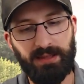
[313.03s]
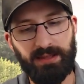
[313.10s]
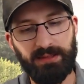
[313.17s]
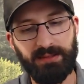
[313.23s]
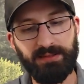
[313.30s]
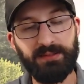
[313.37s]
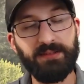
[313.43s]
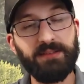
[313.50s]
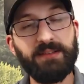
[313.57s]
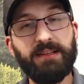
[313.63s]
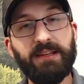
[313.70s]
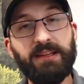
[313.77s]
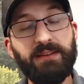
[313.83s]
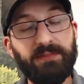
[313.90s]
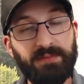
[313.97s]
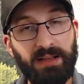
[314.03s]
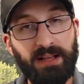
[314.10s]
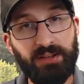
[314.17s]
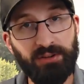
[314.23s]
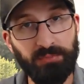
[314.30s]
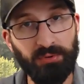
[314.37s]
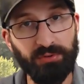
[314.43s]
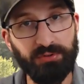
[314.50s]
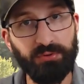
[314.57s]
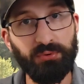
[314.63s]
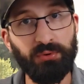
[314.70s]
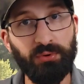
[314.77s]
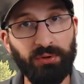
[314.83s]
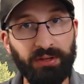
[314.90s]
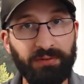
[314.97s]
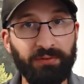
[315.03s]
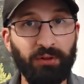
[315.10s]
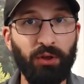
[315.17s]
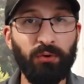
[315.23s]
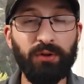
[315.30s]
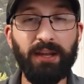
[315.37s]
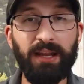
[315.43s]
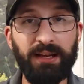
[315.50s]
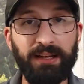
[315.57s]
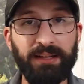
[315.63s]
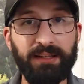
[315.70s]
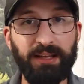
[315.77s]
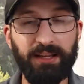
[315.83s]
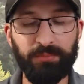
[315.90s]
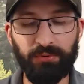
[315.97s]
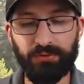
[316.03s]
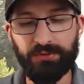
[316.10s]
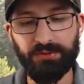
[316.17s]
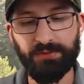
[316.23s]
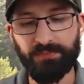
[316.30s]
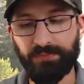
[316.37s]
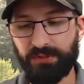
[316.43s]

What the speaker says: This is an invaluable tool in locating cables.